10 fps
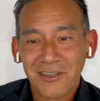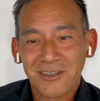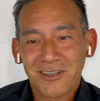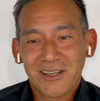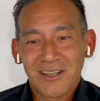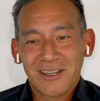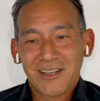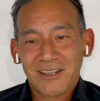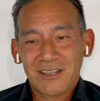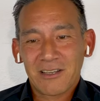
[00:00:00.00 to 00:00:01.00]
like,
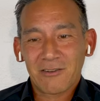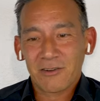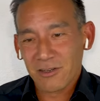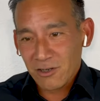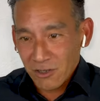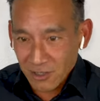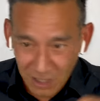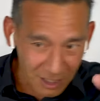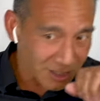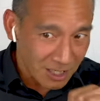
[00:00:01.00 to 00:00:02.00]
or you know, you
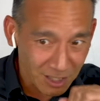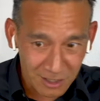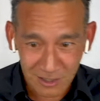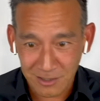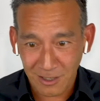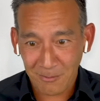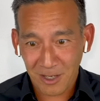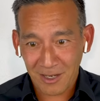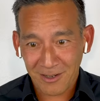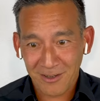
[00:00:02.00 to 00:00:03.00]
get hit in the
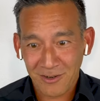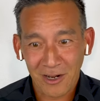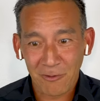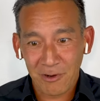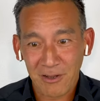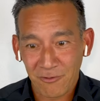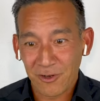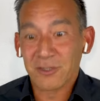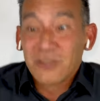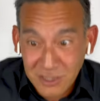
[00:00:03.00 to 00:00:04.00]
stomach and you're not ready
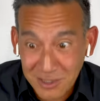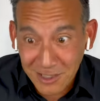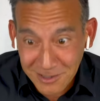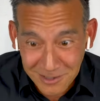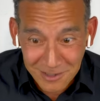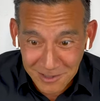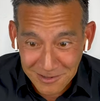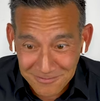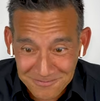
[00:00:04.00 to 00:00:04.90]
for it, it just gets to you.